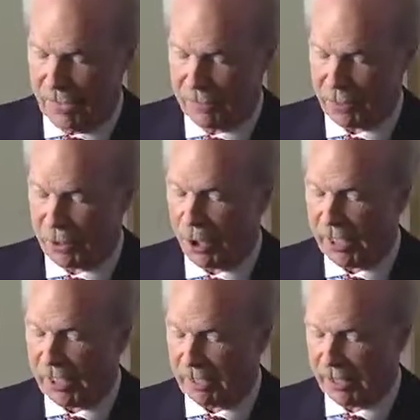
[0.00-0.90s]
after
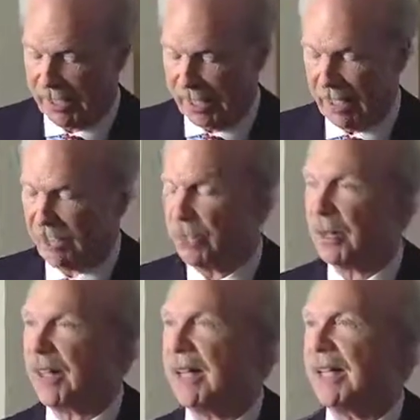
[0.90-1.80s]
talking to Lee, I
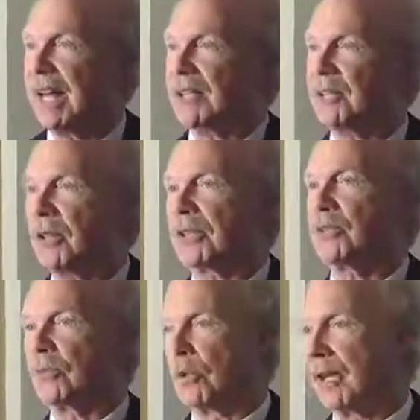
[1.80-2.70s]
knew I didn't have to talk
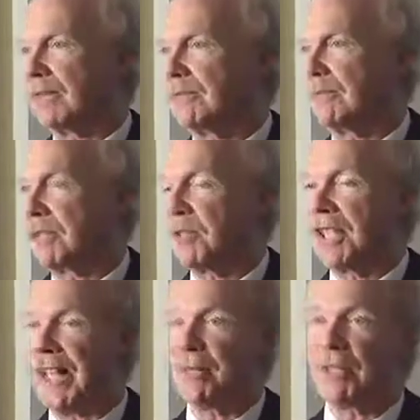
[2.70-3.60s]
to Roy. So
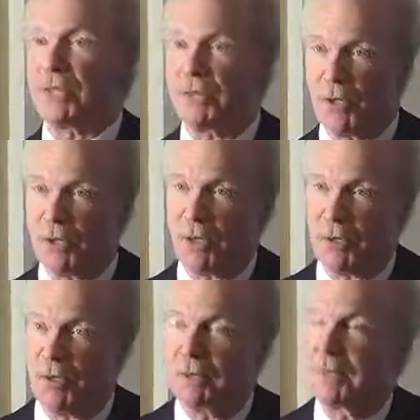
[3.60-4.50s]
she gave me his phone
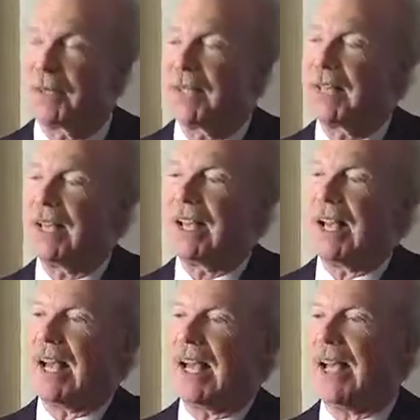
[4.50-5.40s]
number.
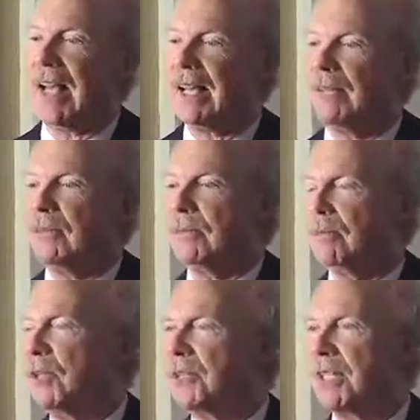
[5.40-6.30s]
And
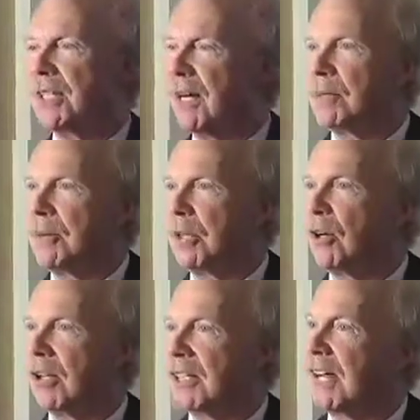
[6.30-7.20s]
most of the times when you
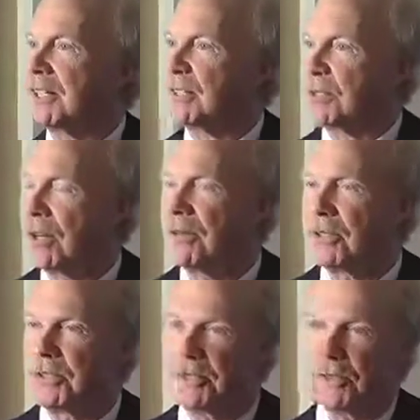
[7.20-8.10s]
call the doctor's
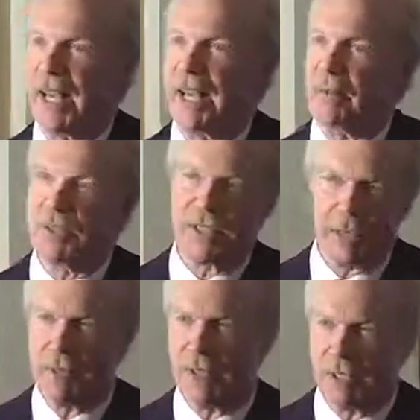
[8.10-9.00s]
office, you get a
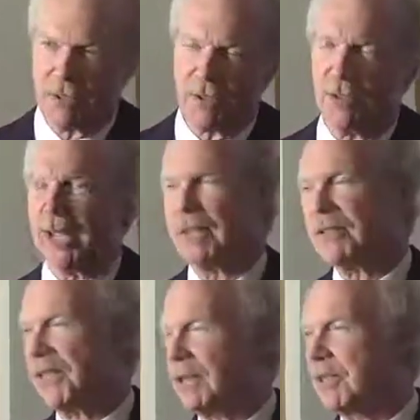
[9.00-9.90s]
receptionist, you get a
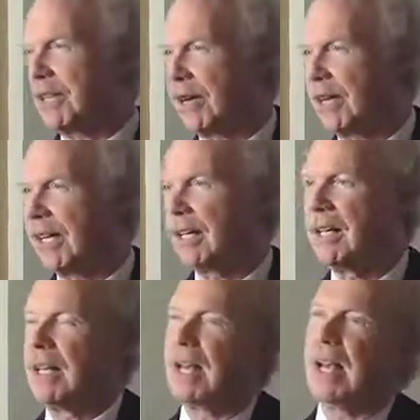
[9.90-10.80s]

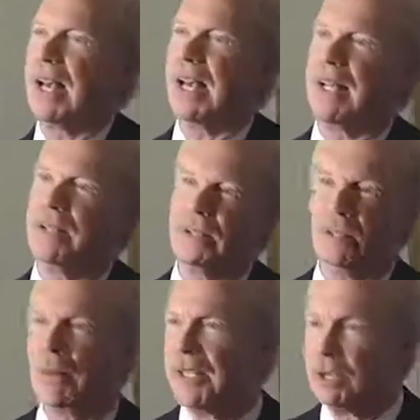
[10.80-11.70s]
secretary, and
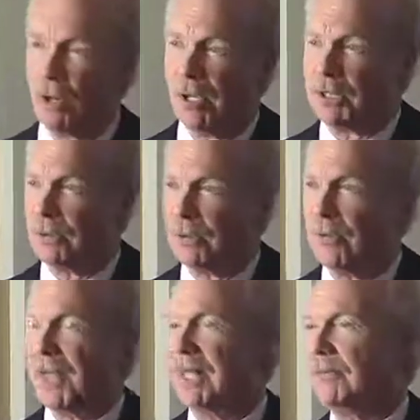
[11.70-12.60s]
you might talk to
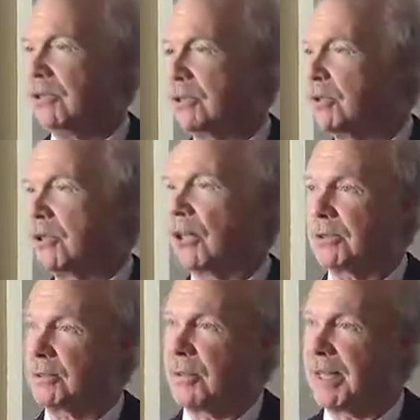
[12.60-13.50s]
him, and if you do
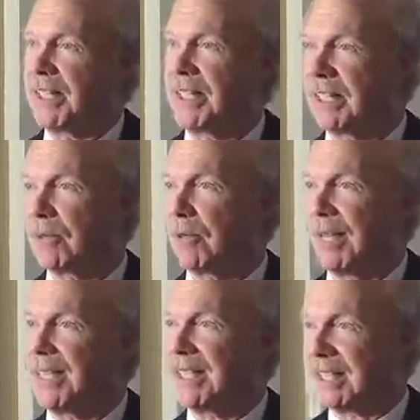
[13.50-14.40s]
talk to him, you might see him in
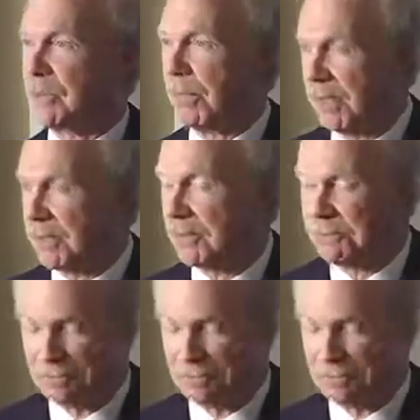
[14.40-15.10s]
about 6 months.